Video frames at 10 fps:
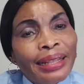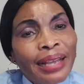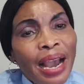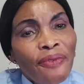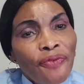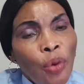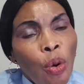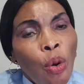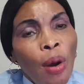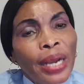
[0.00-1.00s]

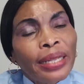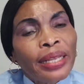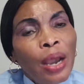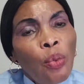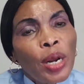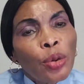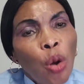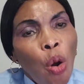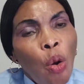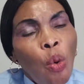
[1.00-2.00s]
Therefore, they will
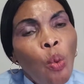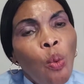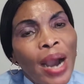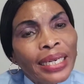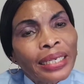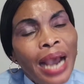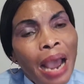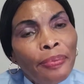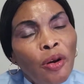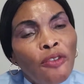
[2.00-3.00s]
know what
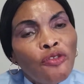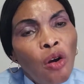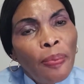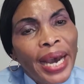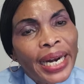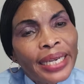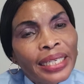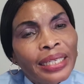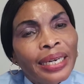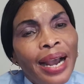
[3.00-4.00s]
type of
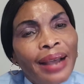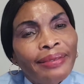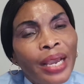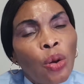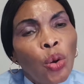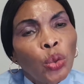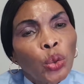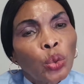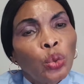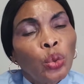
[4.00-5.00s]
operation are they going
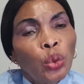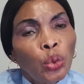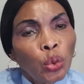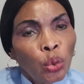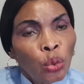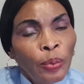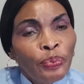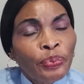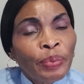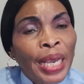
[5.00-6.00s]
to do.
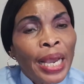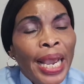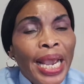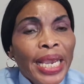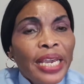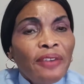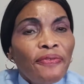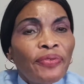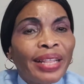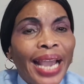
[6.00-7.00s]
If
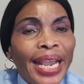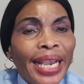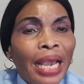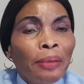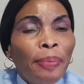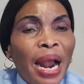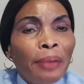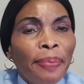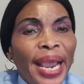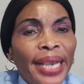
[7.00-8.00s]
they can
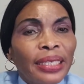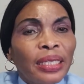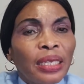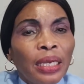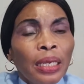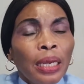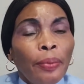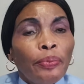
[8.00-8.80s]
palpate the